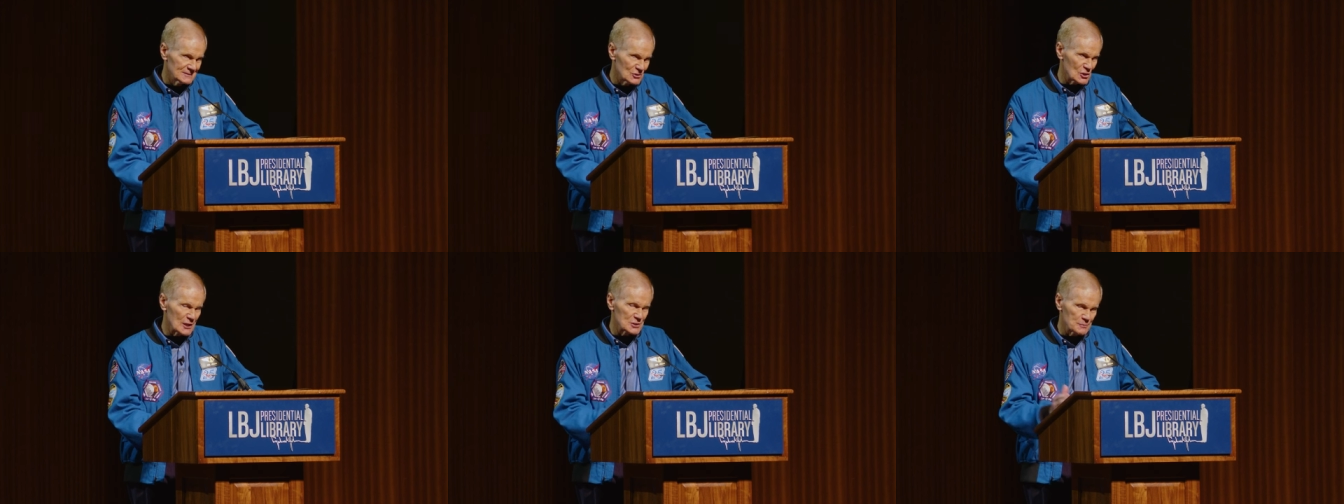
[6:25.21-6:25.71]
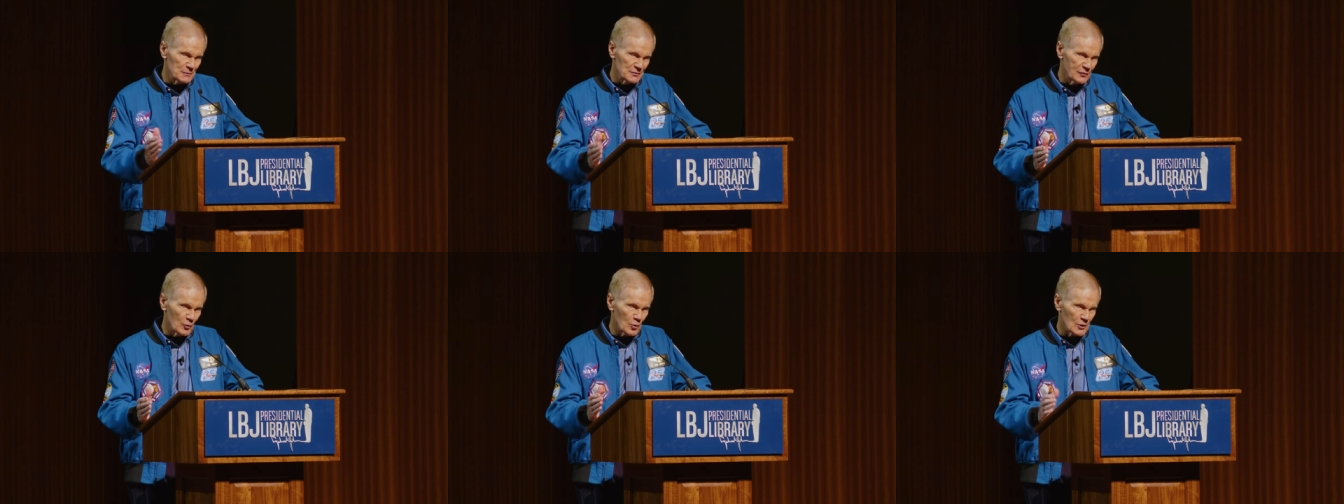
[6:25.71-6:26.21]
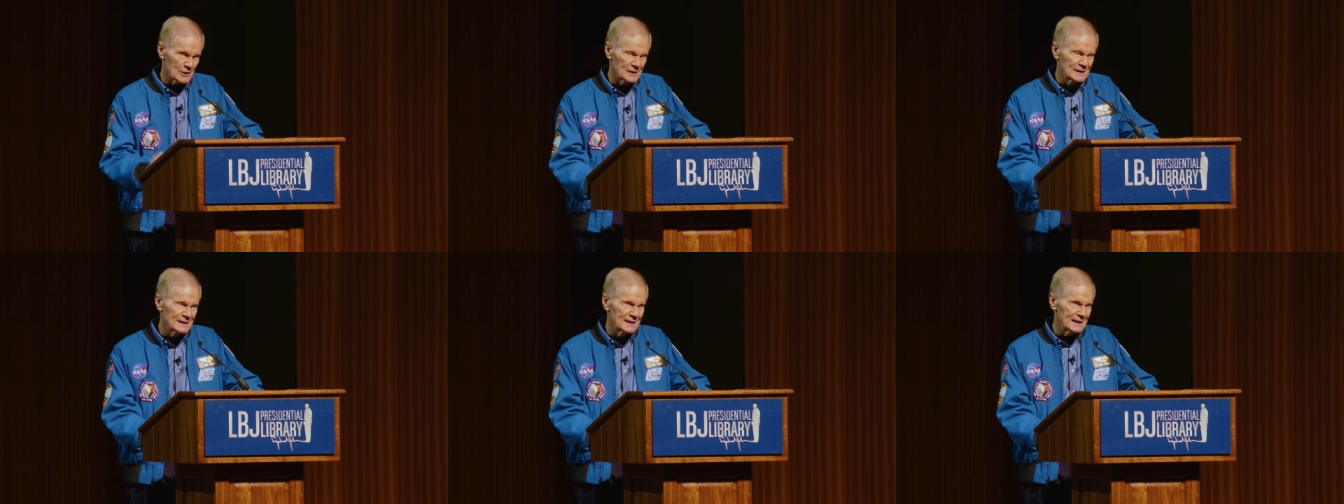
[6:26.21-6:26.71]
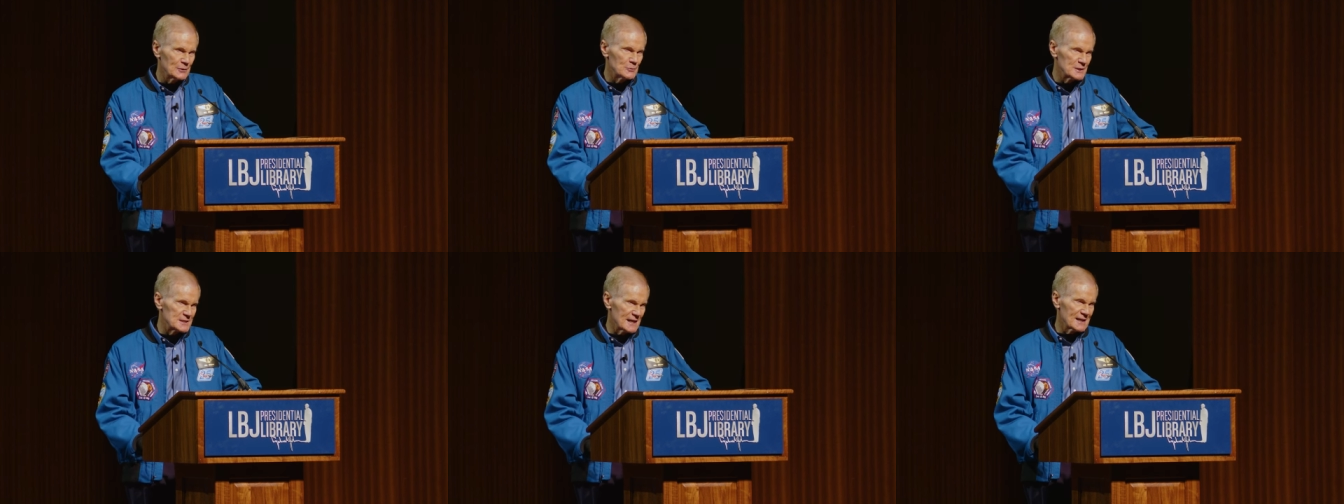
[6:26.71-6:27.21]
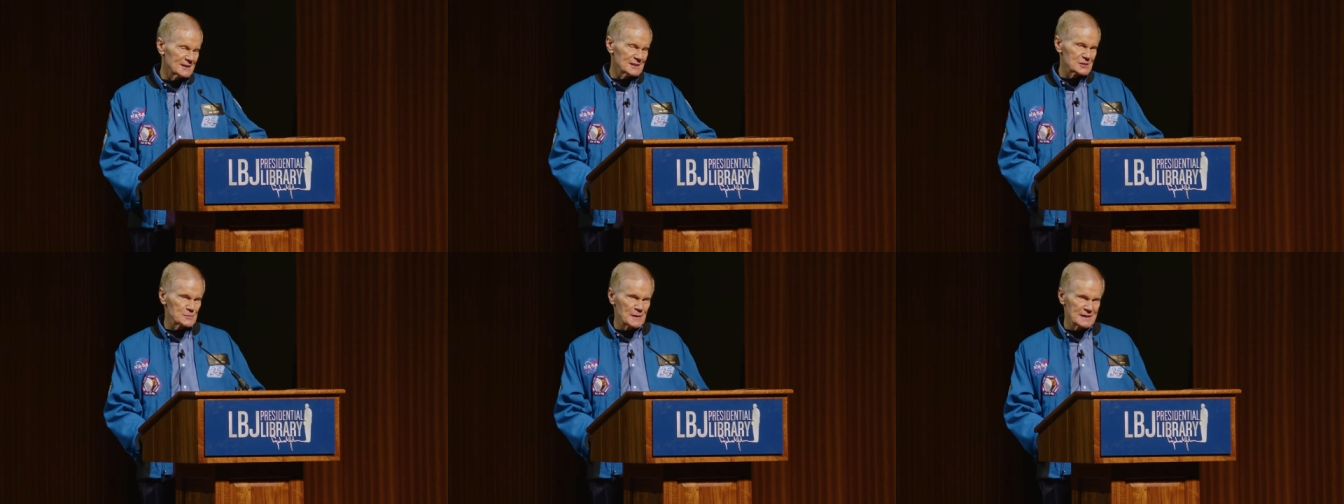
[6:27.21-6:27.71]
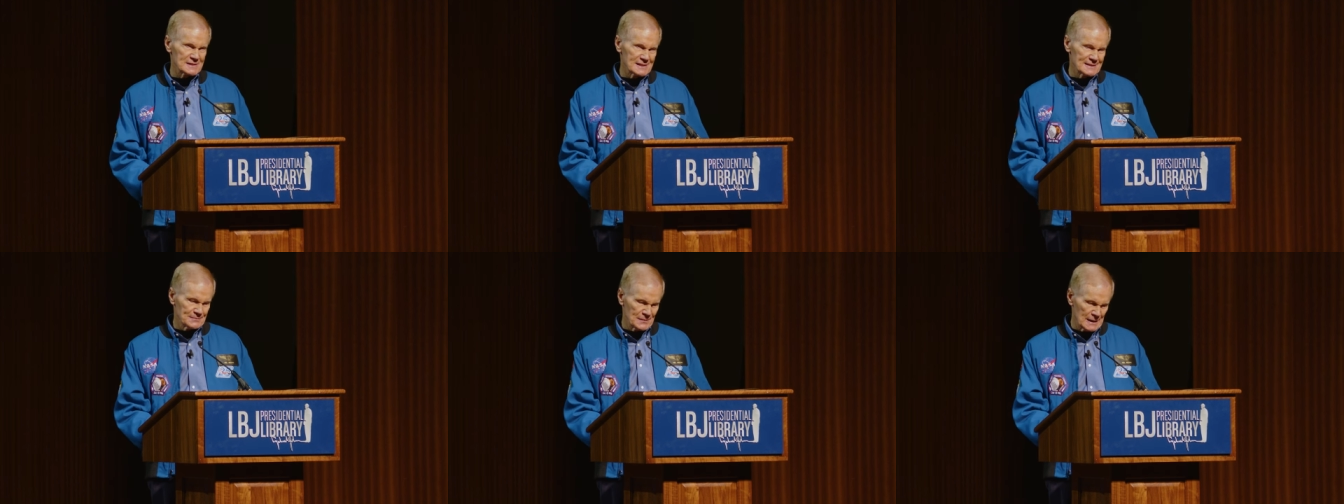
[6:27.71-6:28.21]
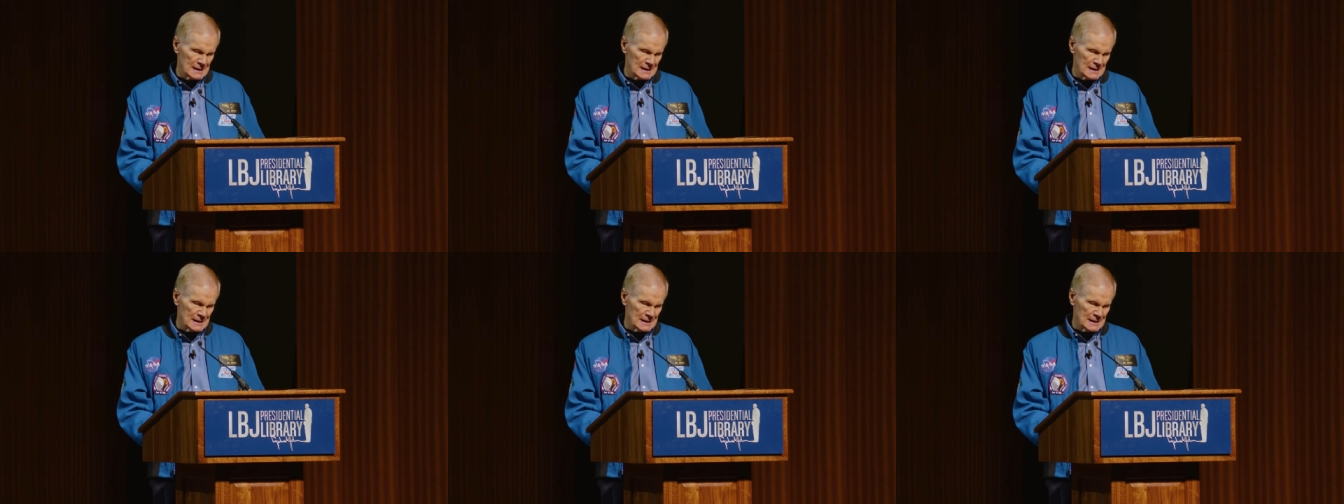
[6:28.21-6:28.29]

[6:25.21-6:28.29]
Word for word: just before he retired as president.